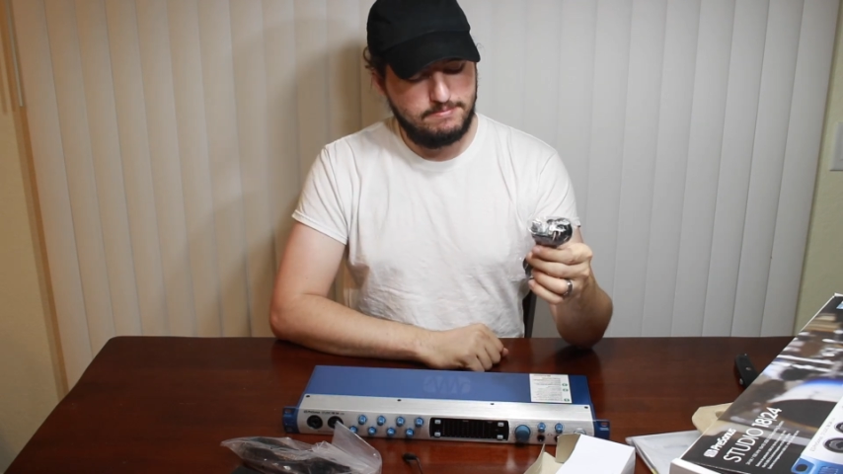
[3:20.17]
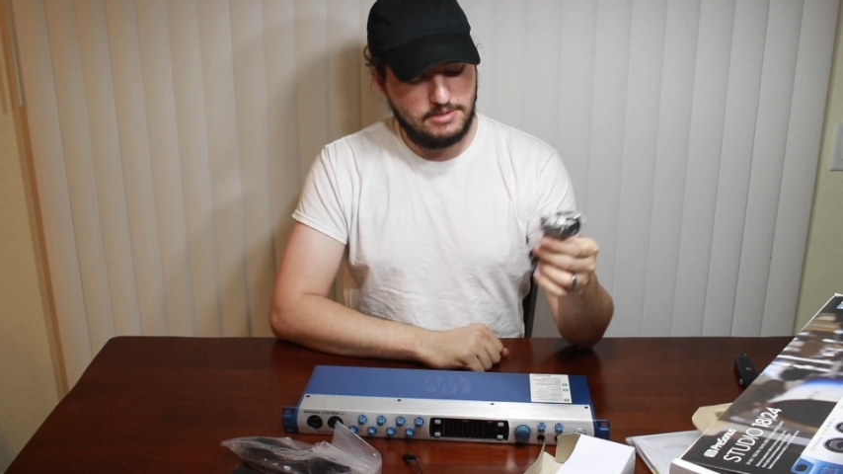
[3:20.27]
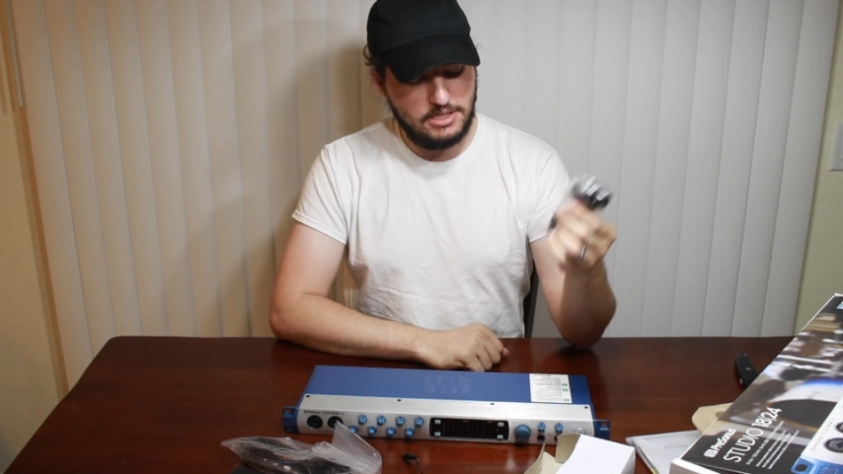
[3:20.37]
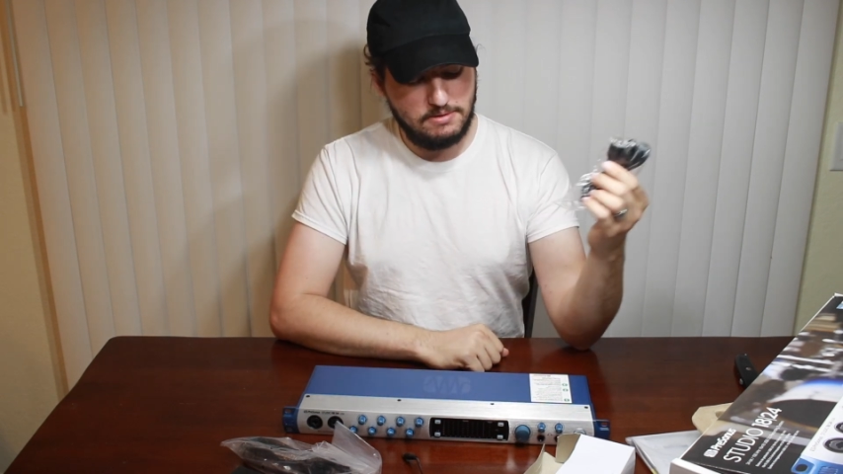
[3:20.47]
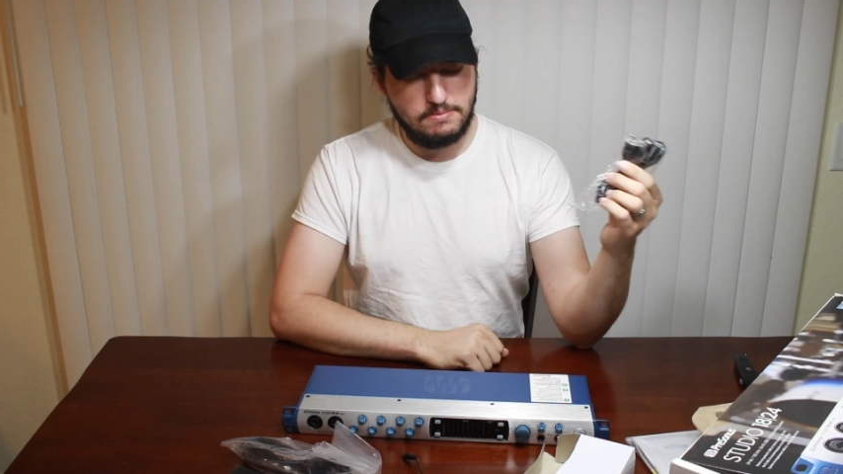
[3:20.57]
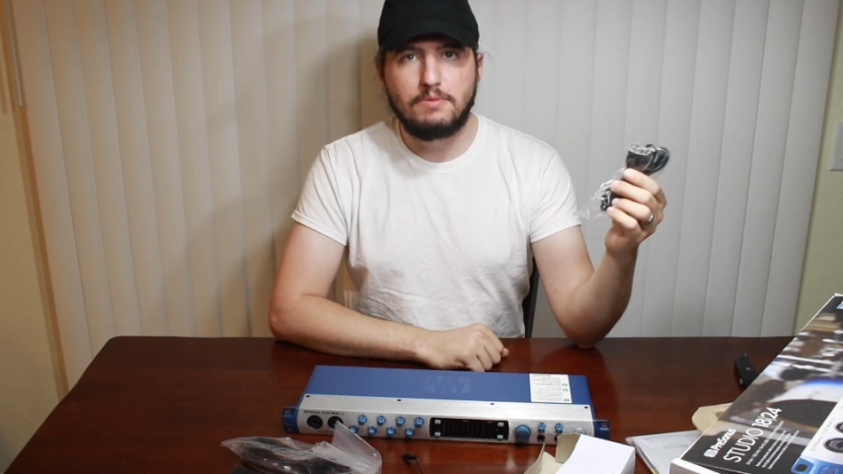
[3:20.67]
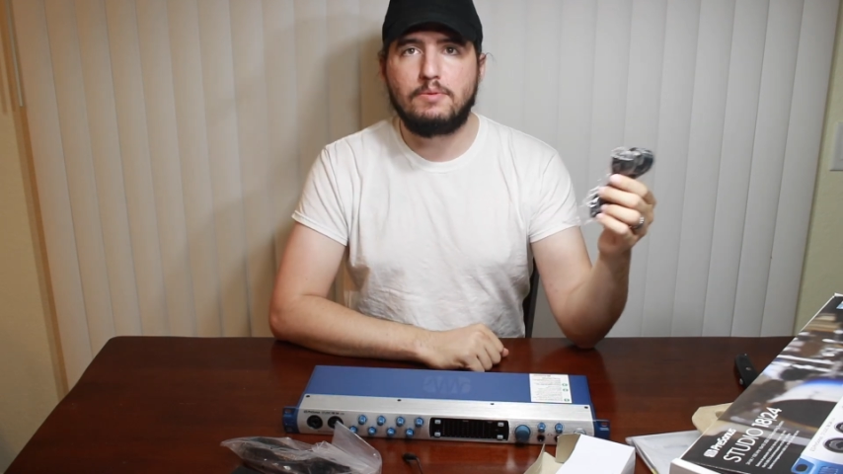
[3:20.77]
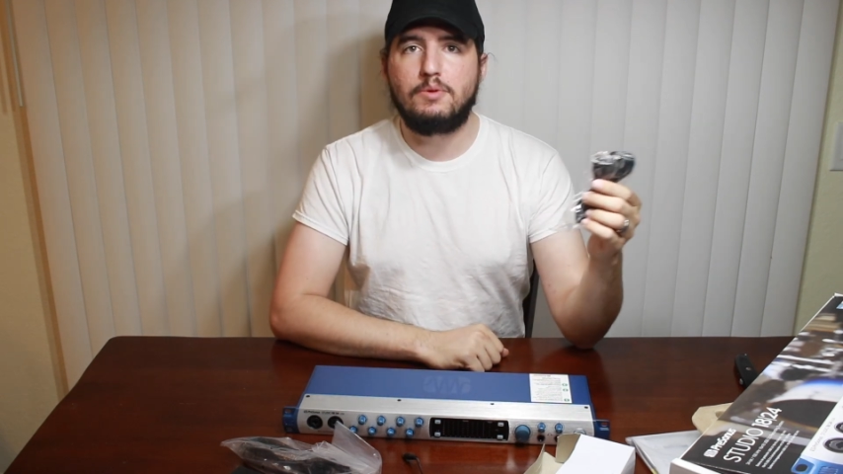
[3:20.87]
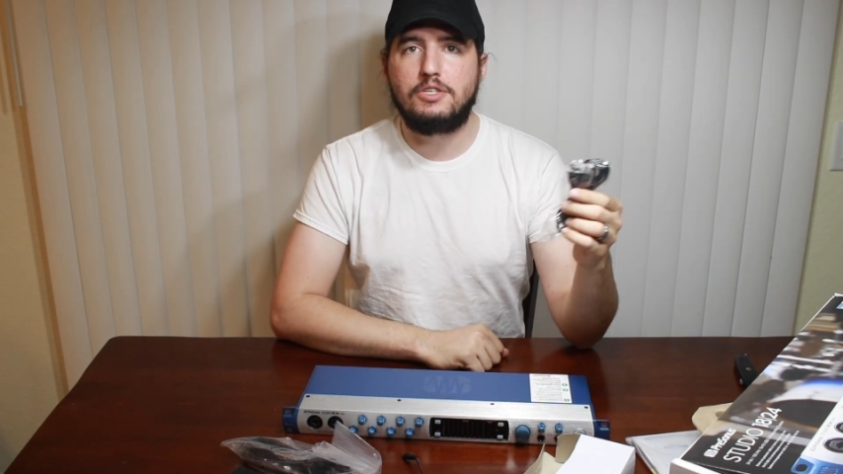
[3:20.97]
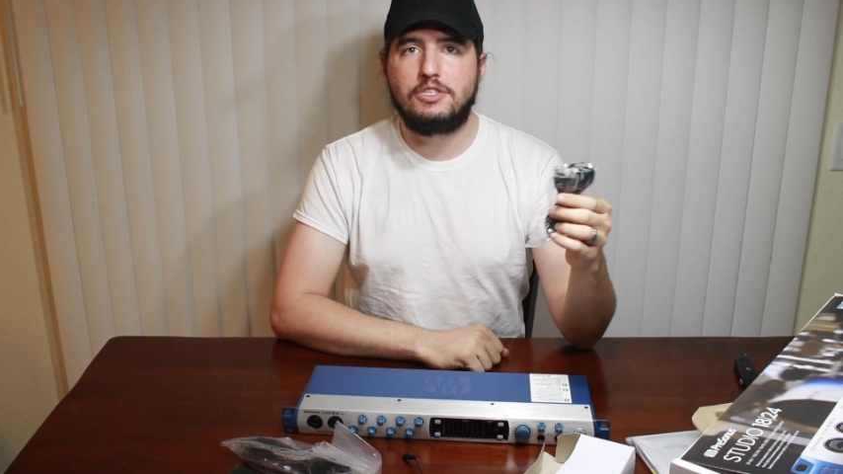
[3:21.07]
So
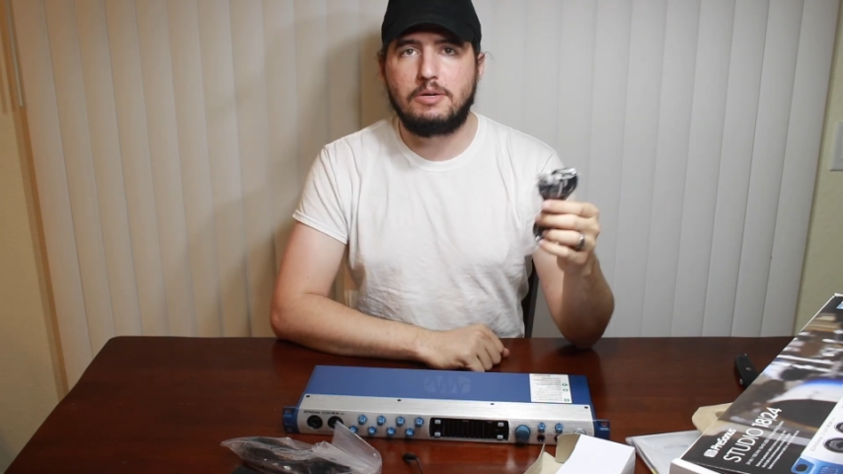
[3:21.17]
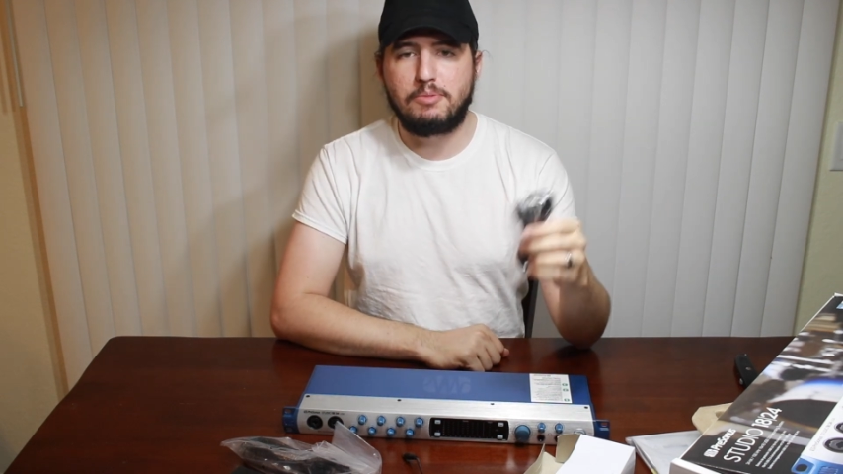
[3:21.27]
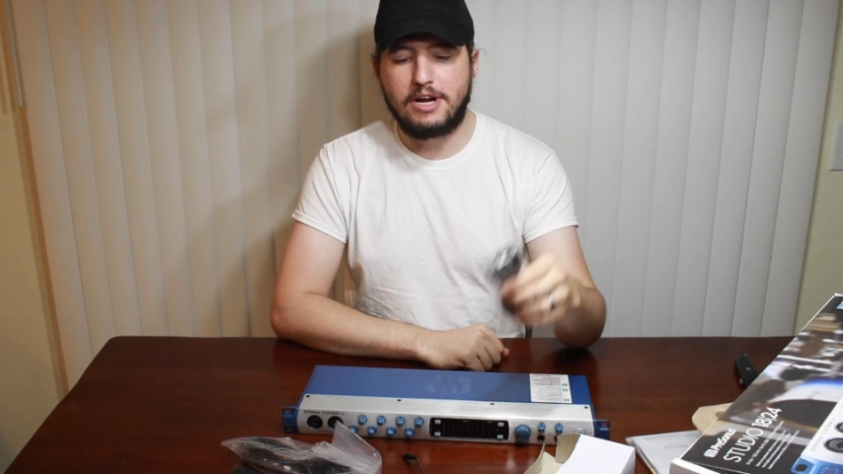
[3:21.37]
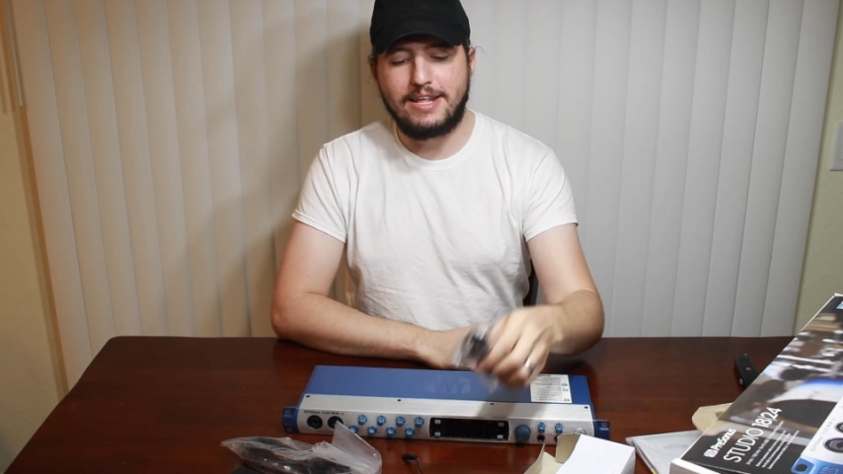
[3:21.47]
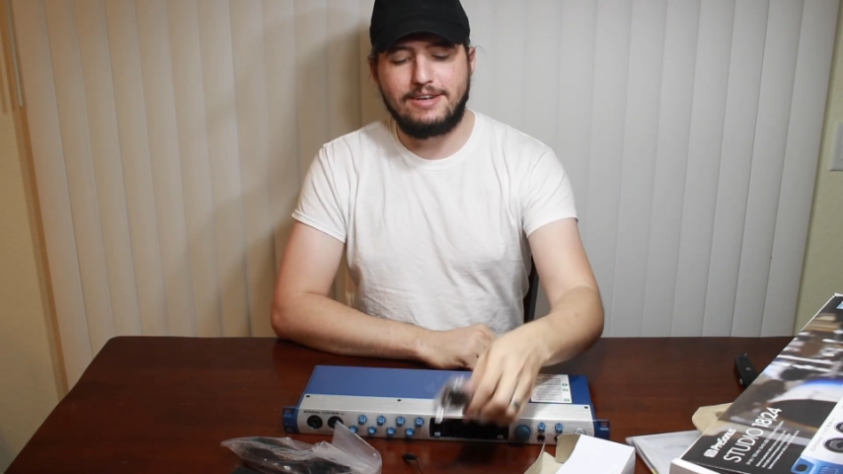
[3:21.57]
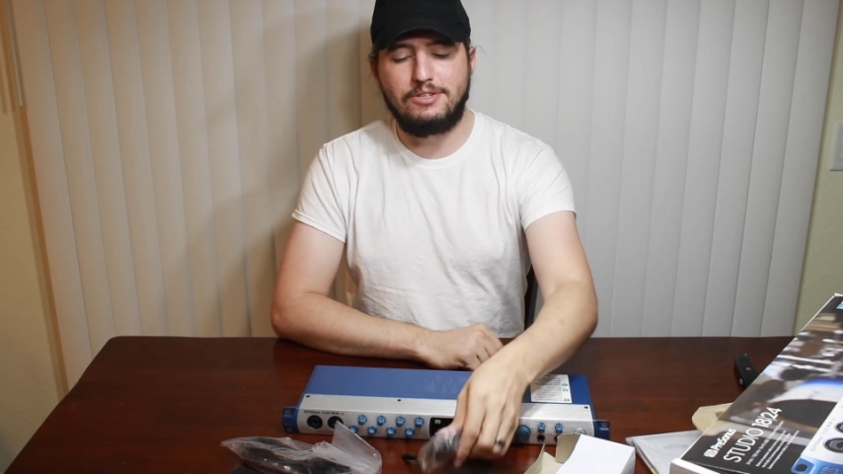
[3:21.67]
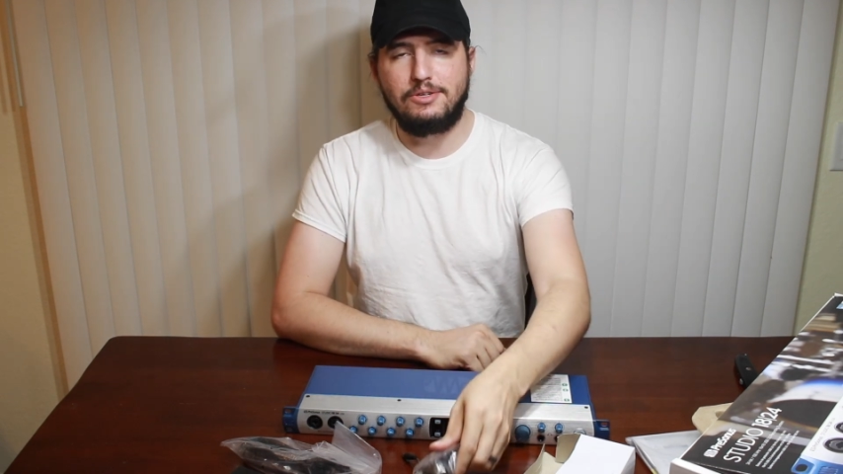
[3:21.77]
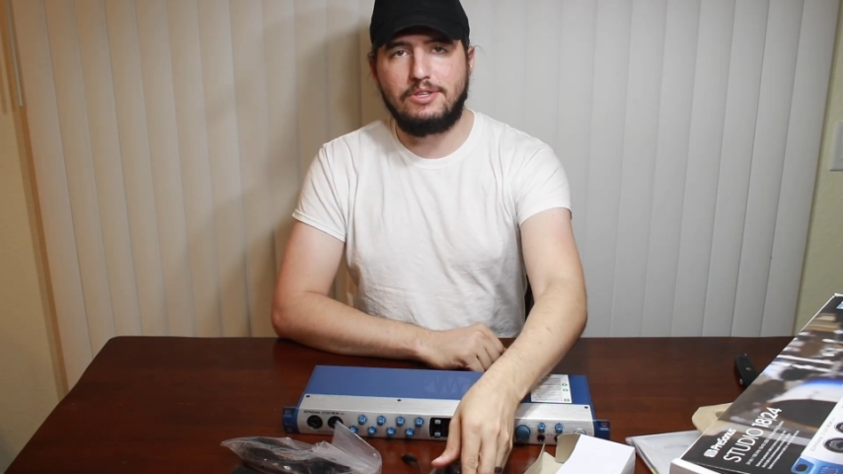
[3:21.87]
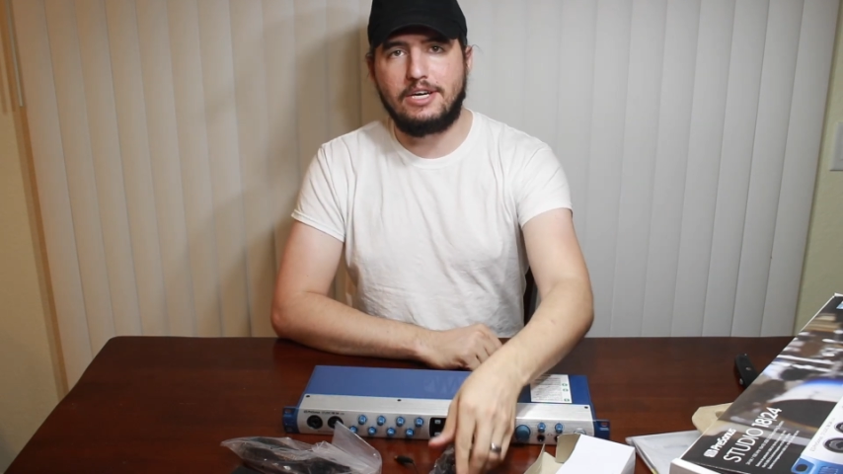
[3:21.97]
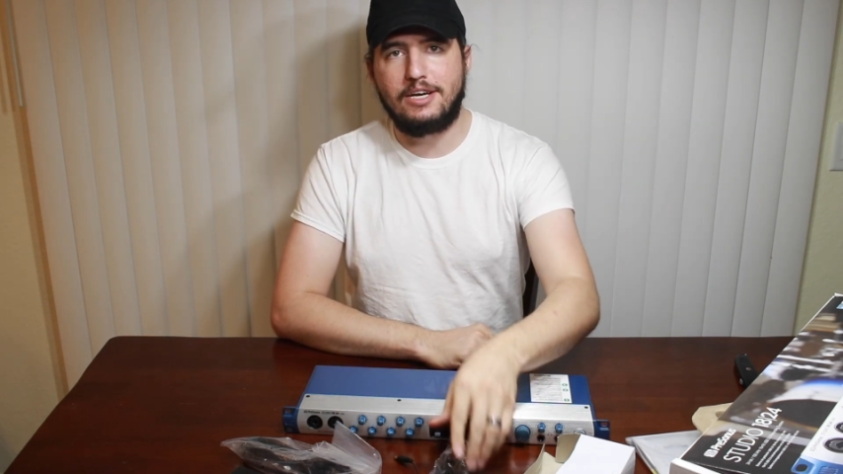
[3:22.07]
we'll just jump right
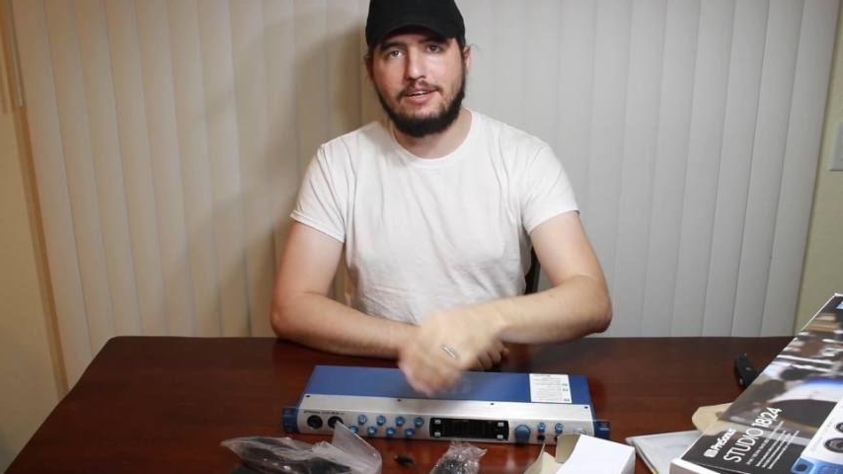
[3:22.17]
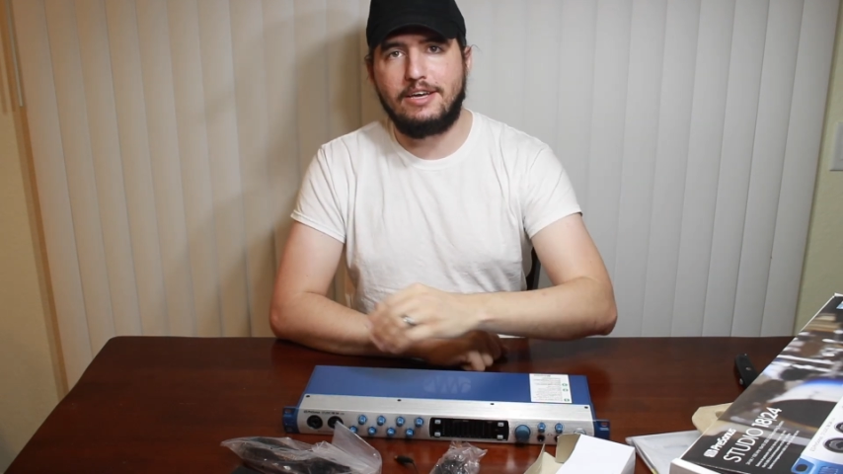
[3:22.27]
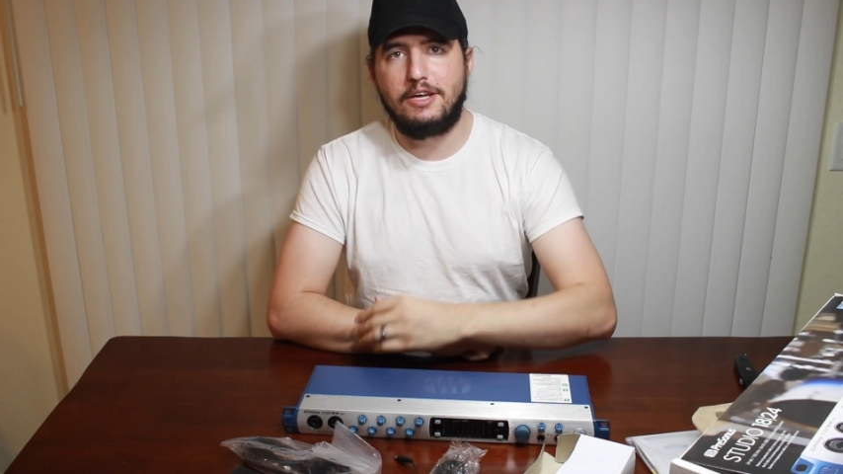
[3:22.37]
into the